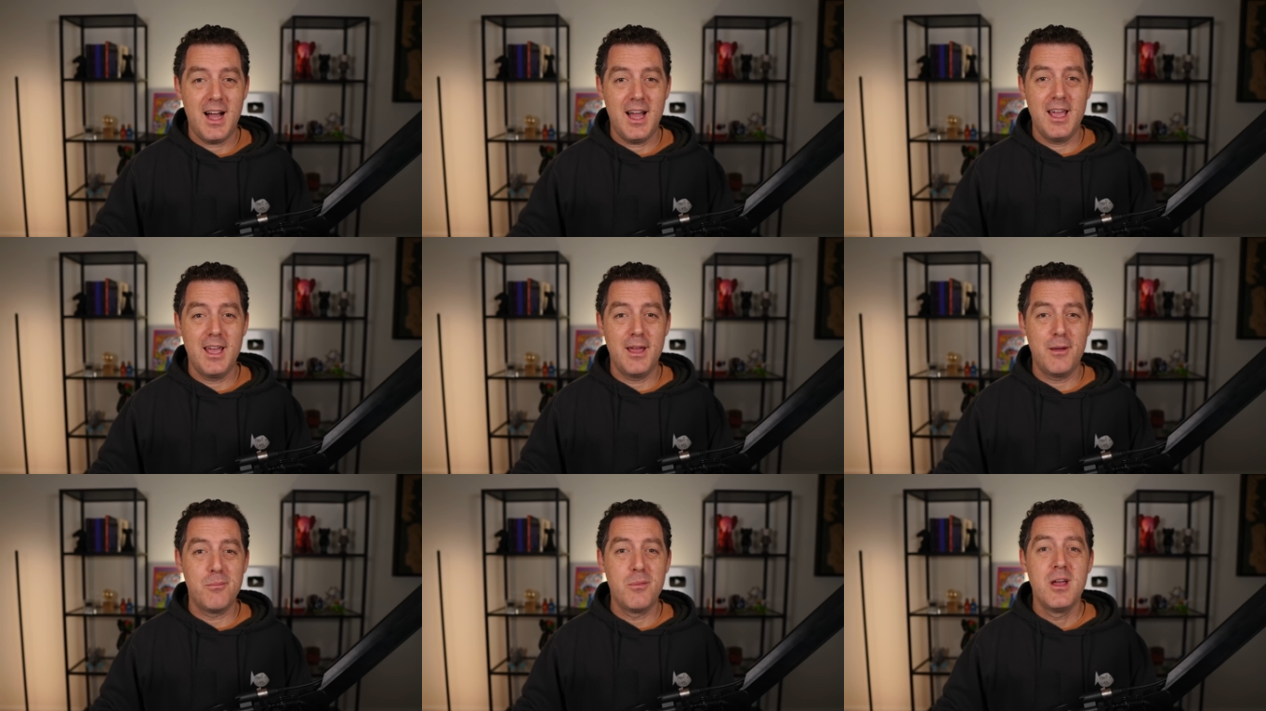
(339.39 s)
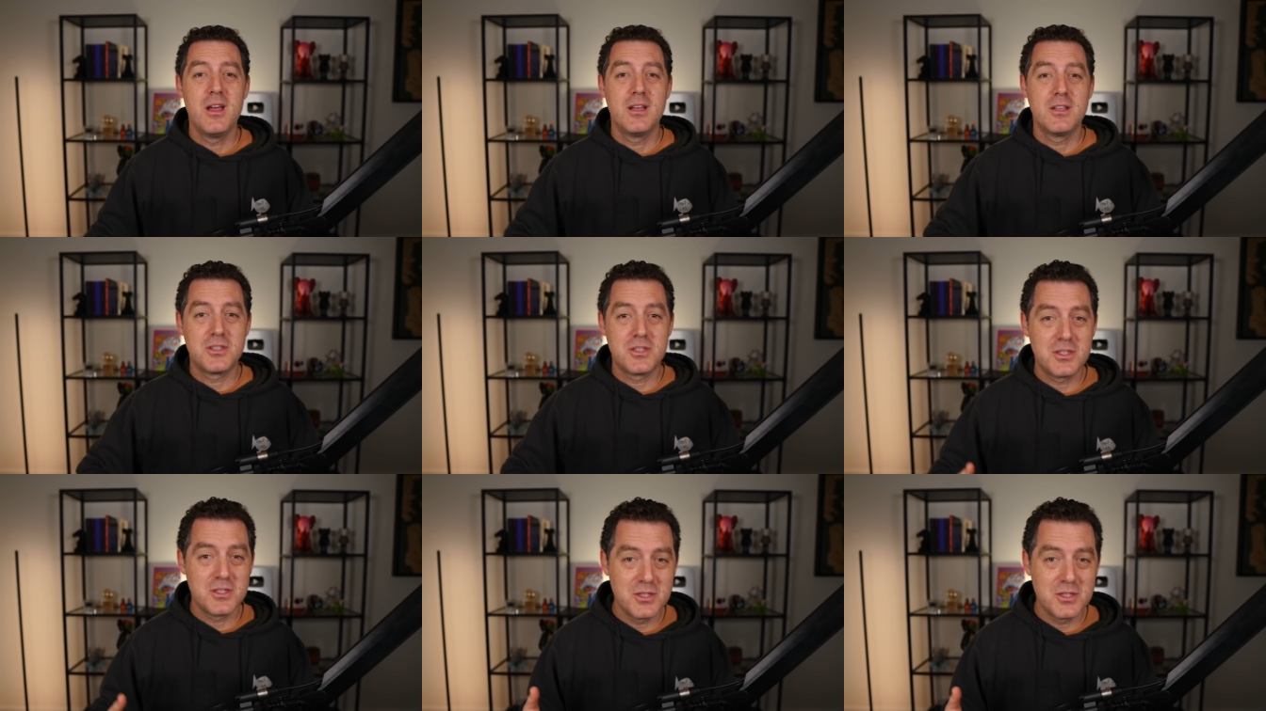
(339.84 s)
I am
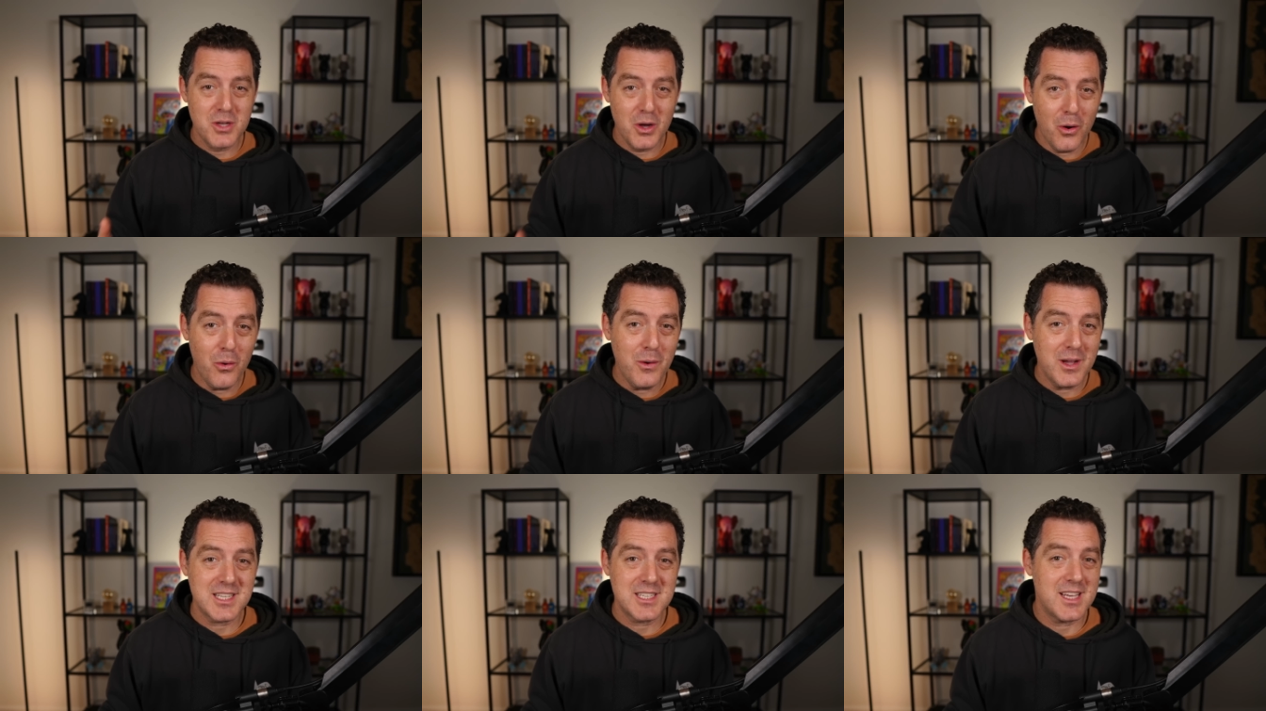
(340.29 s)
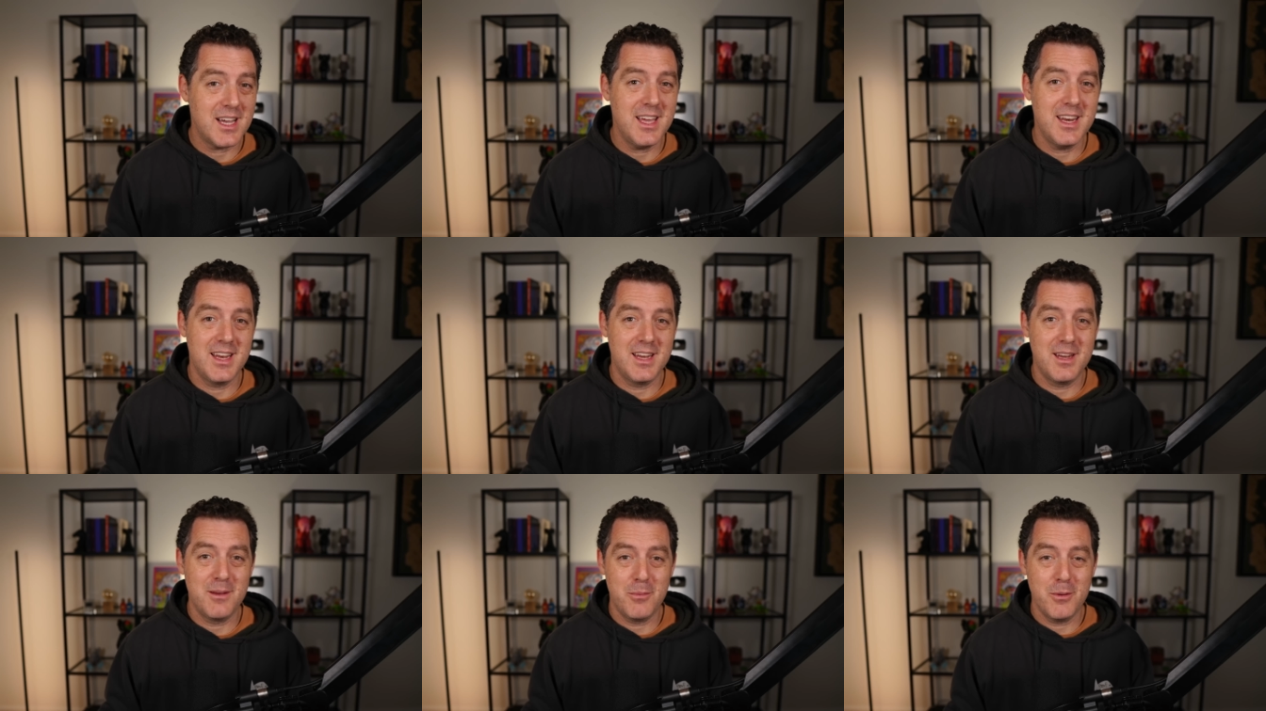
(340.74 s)
so
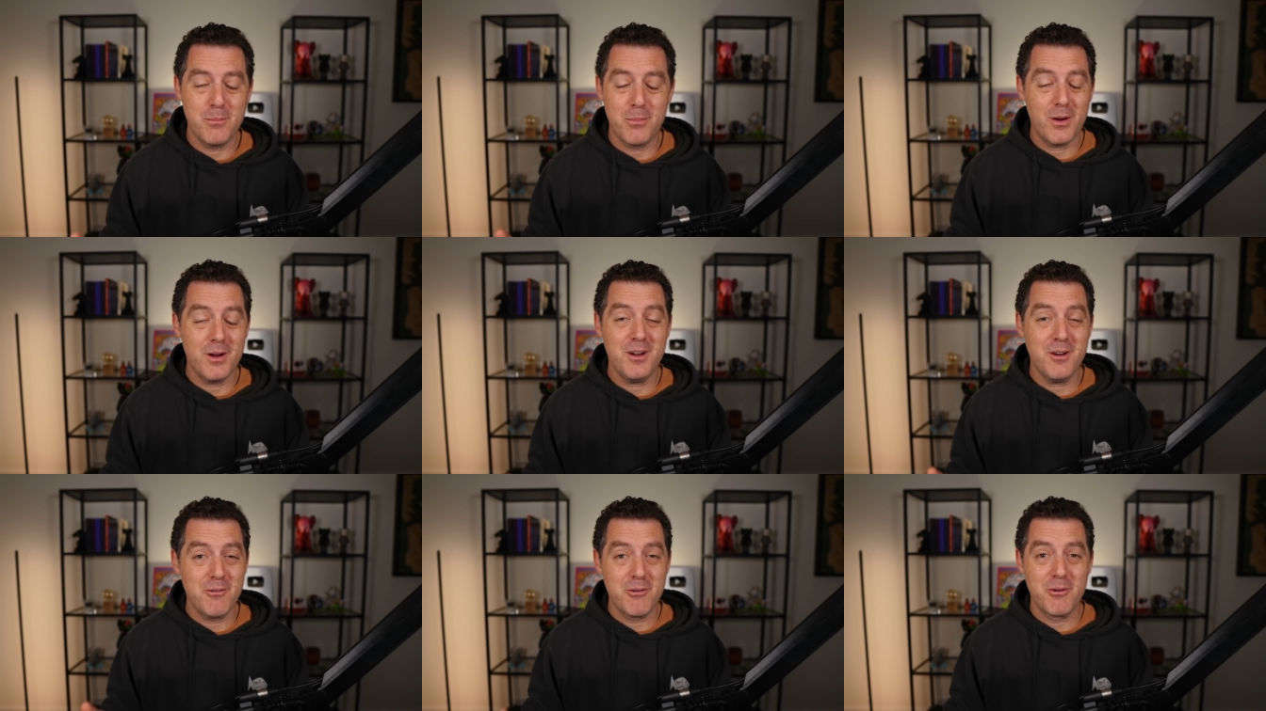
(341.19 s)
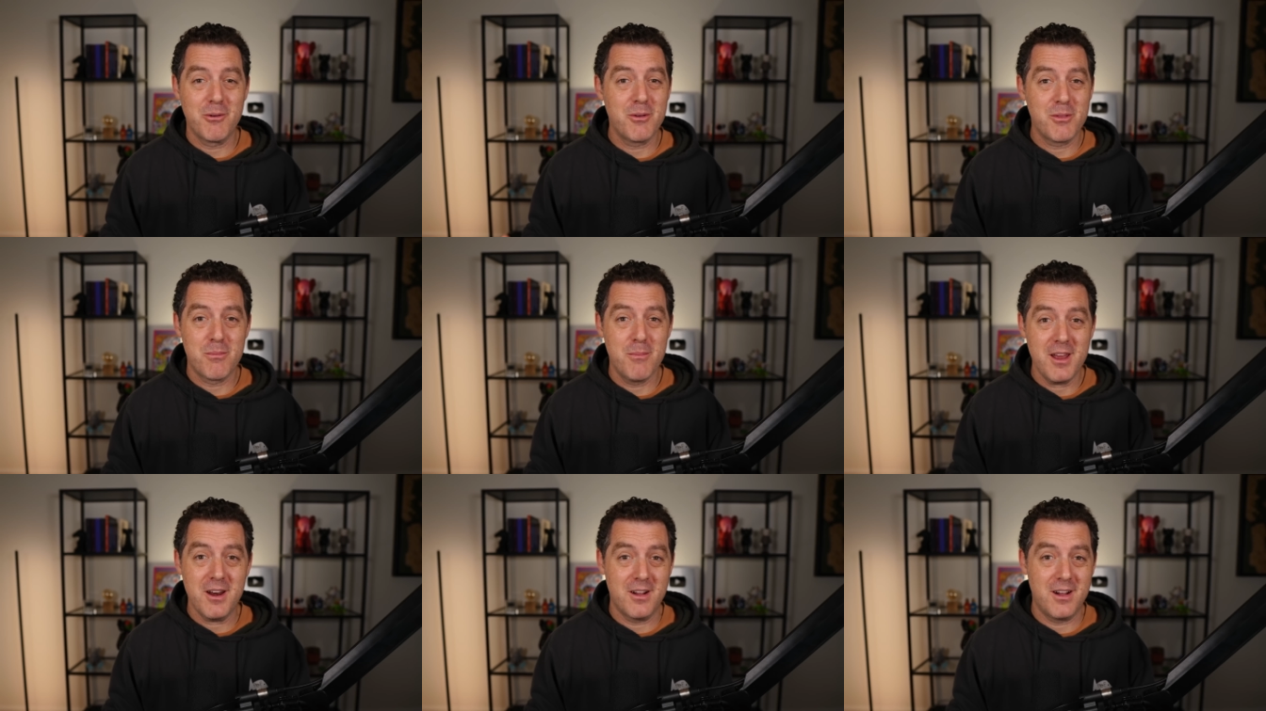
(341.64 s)
excited to be partnering
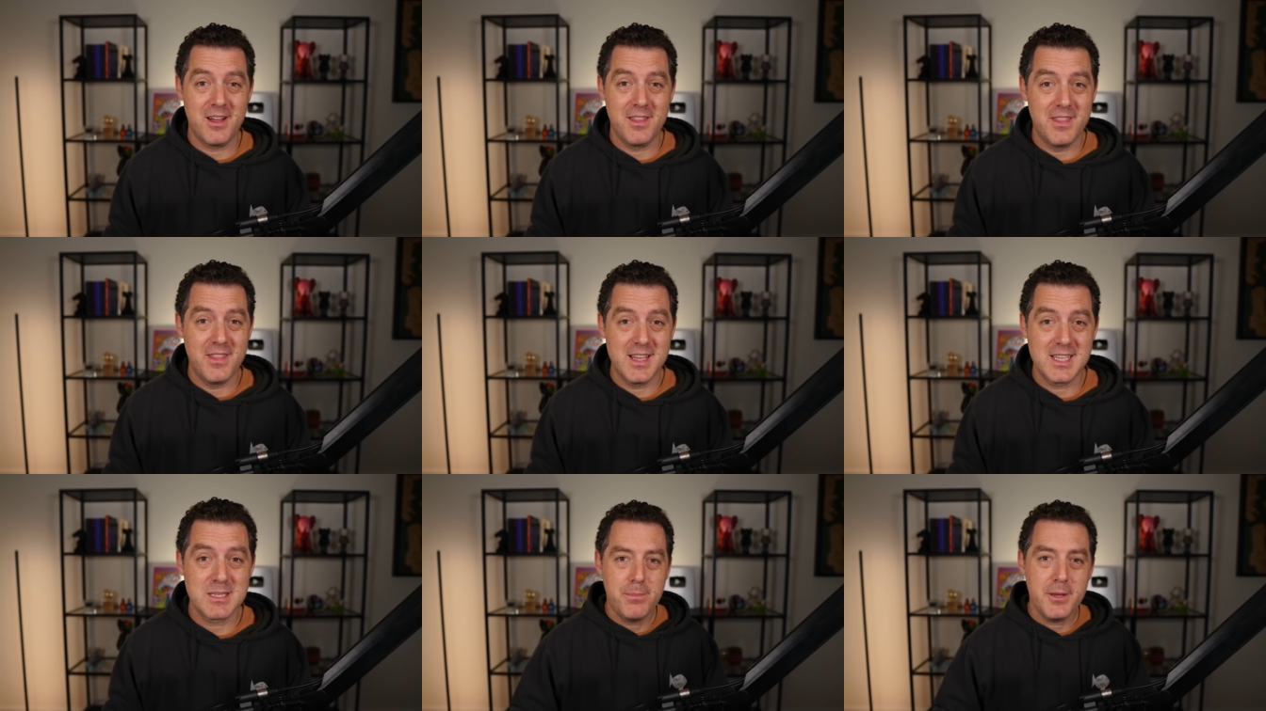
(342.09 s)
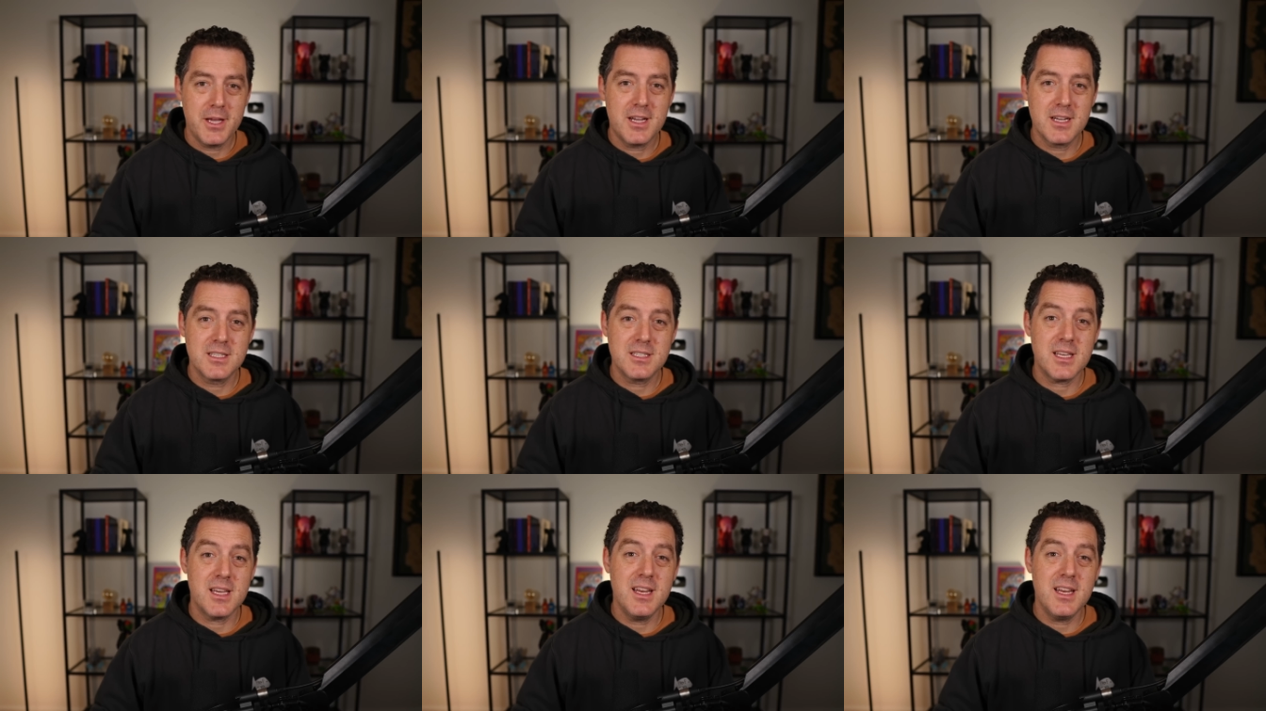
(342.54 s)
with Meta on this because